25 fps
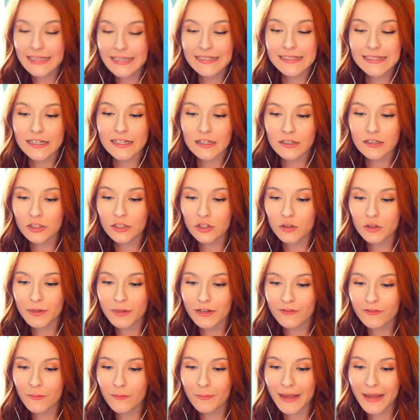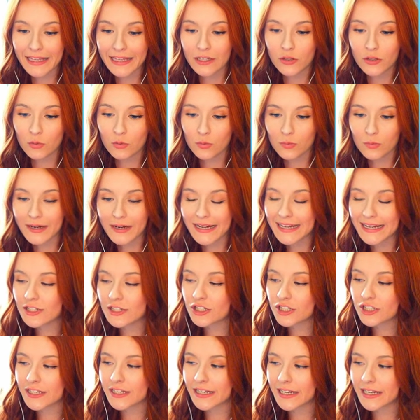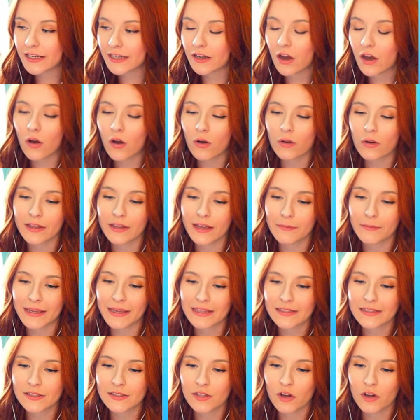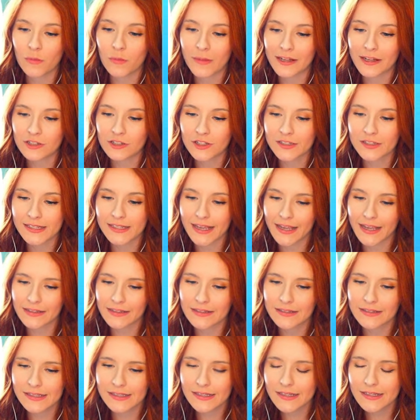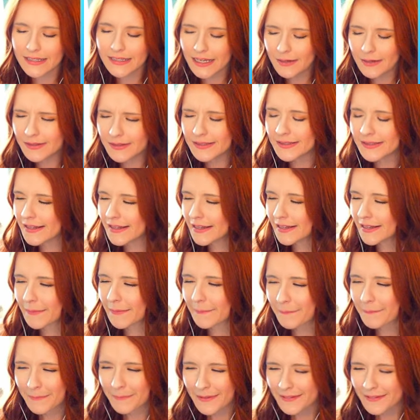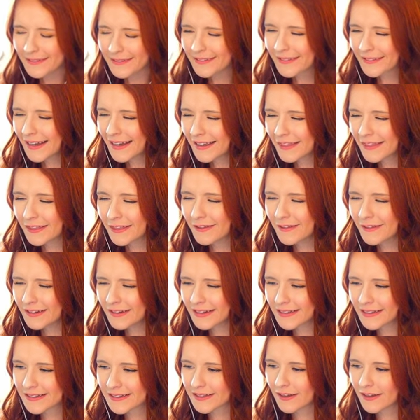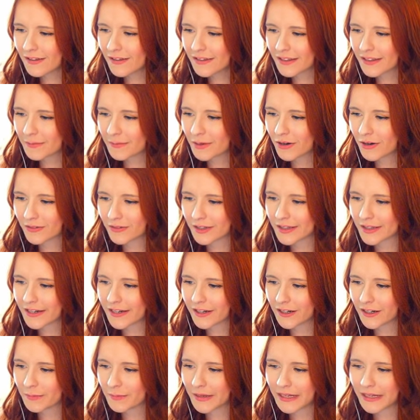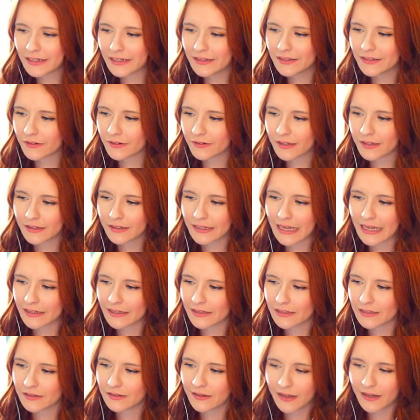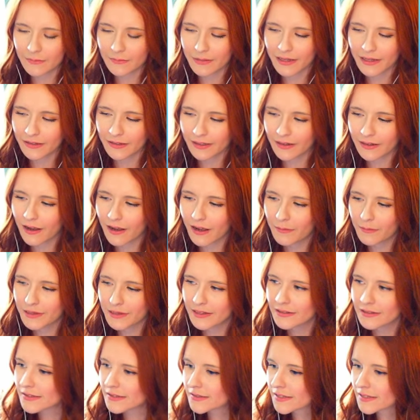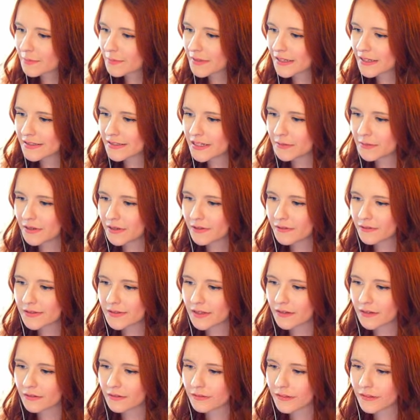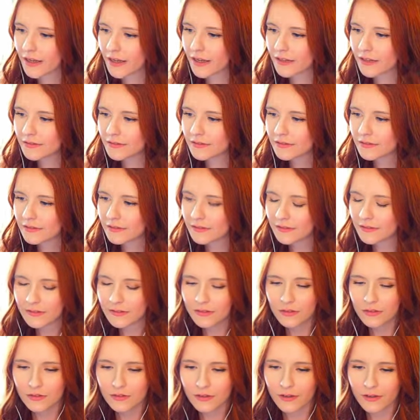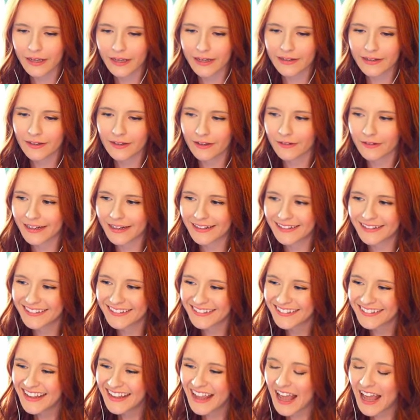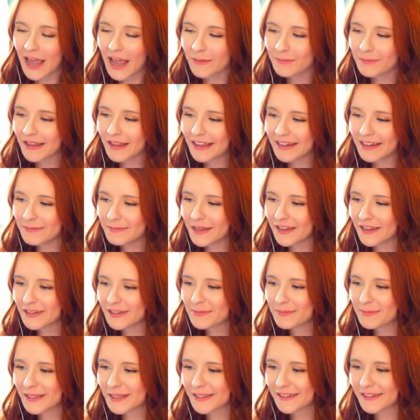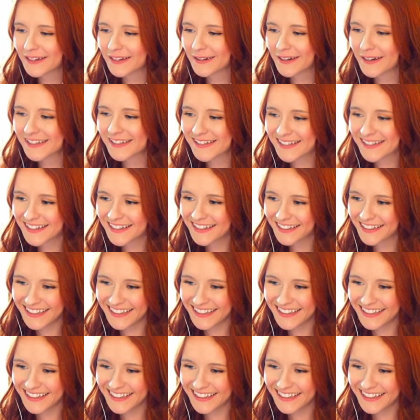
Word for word: did a little bit of a migration. Oh, that makes so much sense. Because I was like, thought I saw them over there. But, you know, again, it had been like a hot minute since I played demo. So that... Okay, all right. I'm glad I'm not completely crazy.